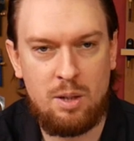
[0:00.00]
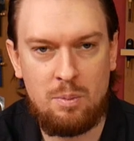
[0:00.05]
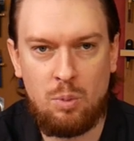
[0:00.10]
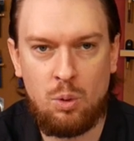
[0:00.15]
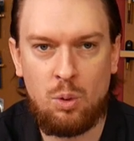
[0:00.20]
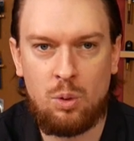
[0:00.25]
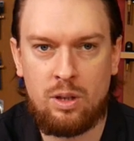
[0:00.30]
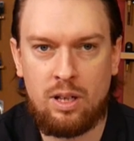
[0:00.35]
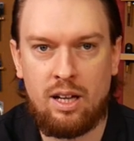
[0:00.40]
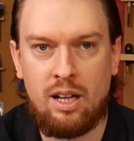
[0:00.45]
an
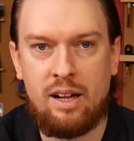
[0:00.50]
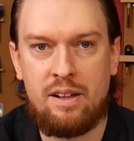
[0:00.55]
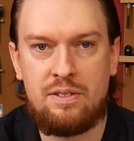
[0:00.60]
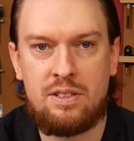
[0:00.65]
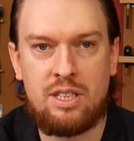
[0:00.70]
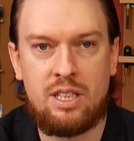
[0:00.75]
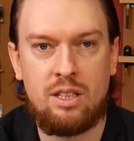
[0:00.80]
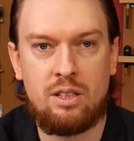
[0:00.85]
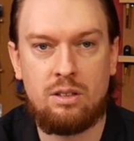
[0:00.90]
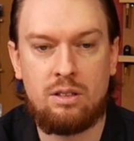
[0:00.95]
important life
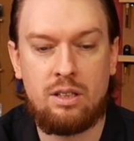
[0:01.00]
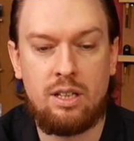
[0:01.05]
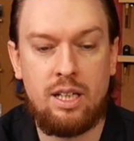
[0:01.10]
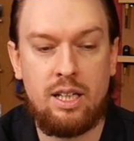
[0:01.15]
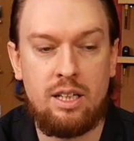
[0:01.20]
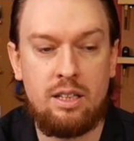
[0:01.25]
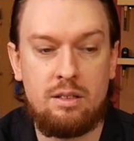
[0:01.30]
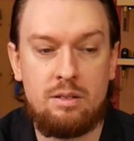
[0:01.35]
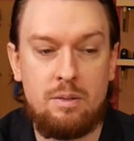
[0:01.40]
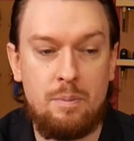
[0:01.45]
skill
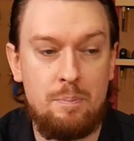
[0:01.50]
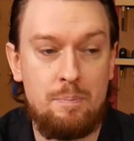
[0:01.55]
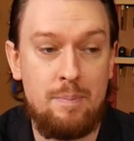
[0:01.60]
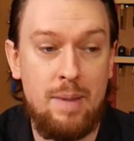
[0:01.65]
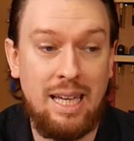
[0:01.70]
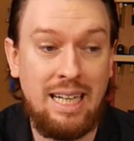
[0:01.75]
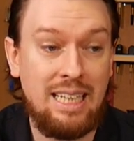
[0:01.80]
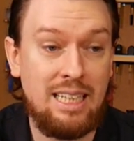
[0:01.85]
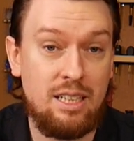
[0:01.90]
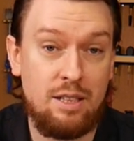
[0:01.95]
in
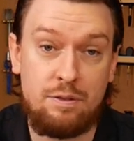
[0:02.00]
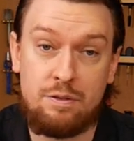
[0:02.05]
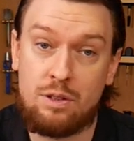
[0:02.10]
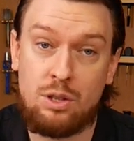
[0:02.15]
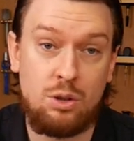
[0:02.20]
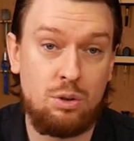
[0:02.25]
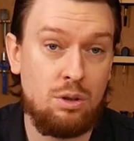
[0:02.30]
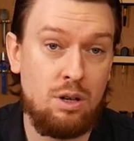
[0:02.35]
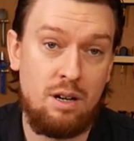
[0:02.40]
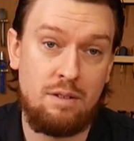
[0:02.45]
many
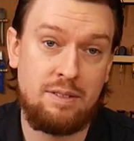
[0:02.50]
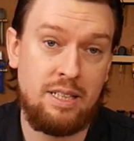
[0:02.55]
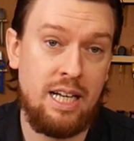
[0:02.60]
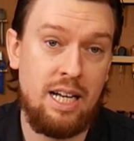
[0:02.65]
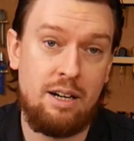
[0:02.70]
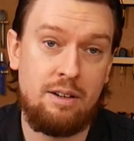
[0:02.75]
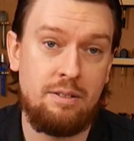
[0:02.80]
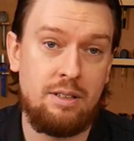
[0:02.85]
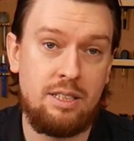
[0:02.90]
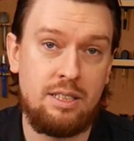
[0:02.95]
different craft
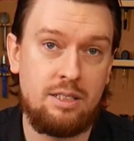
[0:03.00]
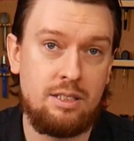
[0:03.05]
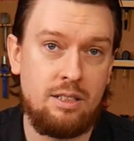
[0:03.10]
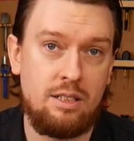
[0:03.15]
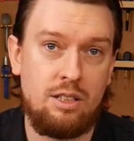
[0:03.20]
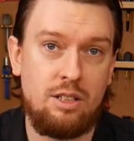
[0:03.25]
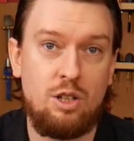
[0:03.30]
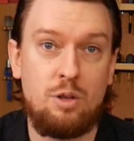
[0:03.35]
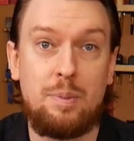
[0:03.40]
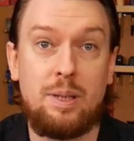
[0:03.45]
areas. You
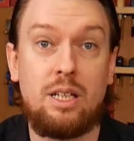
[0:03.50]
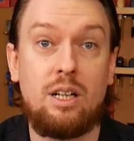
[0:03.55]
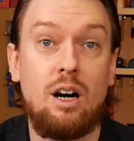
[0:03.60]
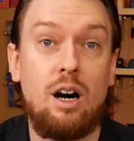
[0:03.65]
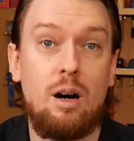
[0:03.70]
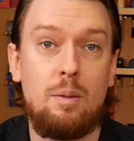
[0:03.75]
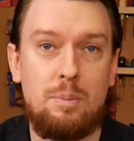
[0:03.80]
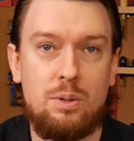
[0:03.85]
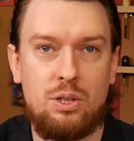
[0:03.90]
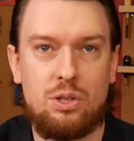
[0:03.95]
know, it could be
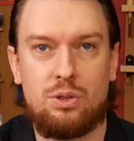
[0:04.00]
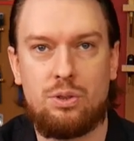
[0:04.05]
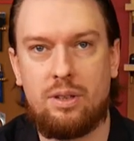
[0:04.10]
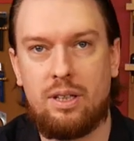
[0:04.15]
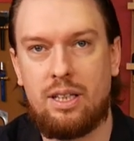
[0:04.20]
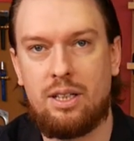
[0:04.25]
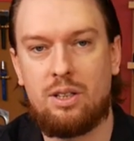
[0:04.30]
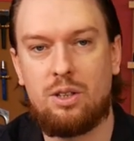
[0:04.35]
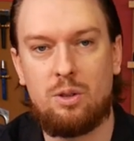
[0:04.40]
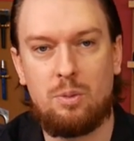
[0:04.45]

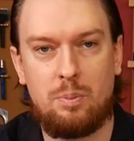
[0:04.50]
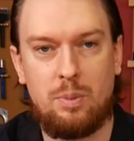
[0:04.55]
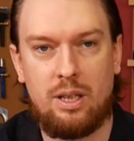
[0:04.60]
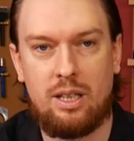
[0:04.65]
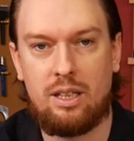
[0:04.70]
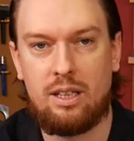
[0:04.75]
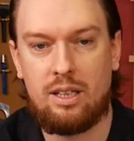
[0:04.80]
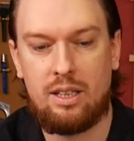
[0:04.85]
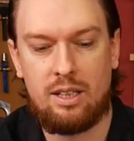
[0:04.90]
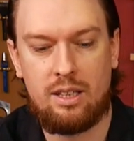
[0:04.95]
carpentry, it could
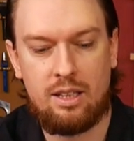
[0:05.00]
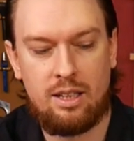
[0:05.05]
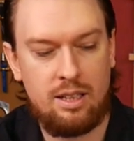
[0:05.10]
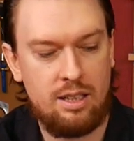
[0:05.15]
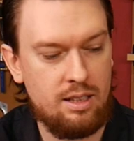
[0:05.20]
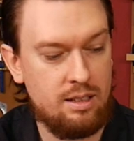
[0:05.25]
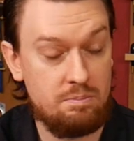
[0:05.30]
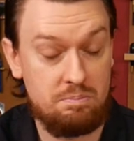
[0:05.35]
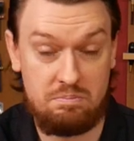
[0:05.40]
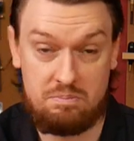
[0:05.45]
be
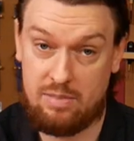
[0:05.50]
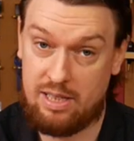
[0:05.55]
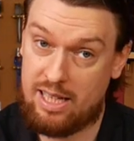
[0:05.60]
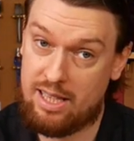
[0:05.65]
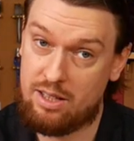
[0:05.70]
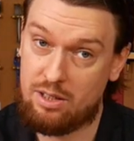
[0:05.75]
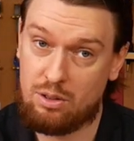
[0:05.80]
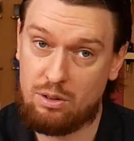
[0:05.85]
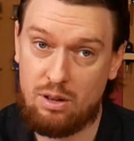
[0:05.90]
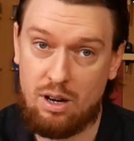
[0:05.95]

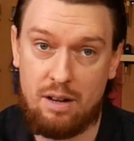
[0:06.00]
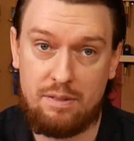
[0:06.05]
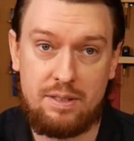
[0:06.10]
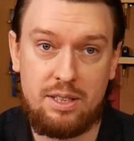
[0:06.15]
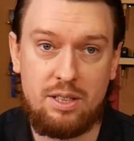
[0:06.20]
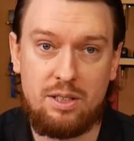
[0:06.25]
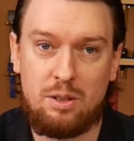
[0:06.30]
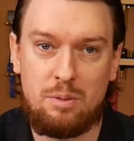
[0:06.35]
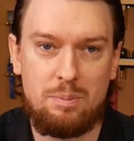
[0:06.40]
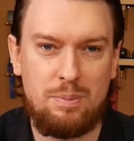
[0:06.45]

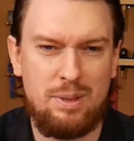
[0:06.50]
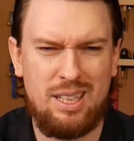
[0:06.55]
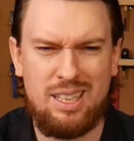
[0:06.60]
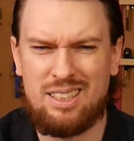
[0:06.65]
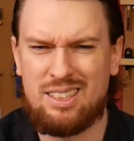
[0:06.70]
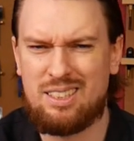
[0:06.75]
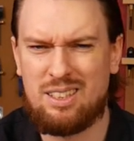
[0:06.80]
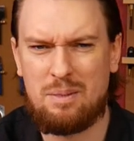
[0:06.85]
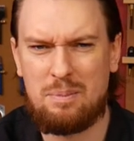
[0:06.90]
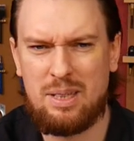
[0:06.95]
leathercraft, it could
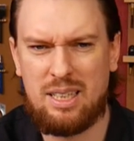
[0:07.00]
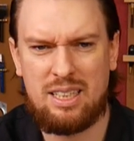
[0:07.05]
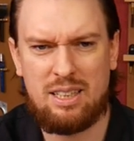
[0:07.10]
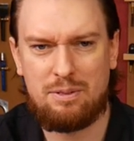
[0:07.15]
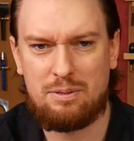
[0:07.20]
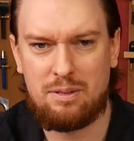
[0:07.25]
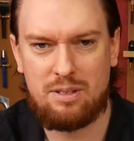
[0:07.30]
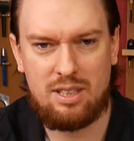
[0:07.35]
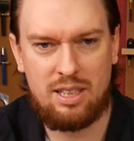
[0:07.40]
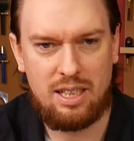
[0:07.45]
be so many
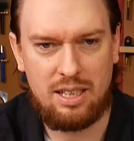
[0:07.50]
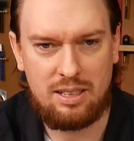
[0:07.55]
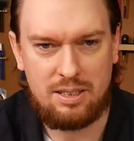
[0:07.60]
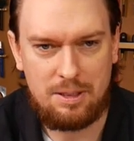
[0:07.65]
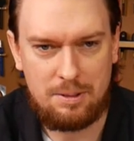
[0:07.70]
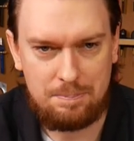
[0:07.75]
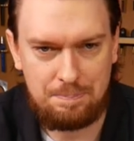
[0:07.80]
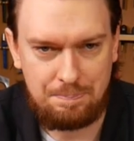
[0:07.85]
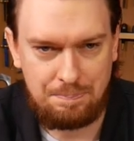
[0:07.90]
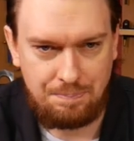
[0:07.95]
different things.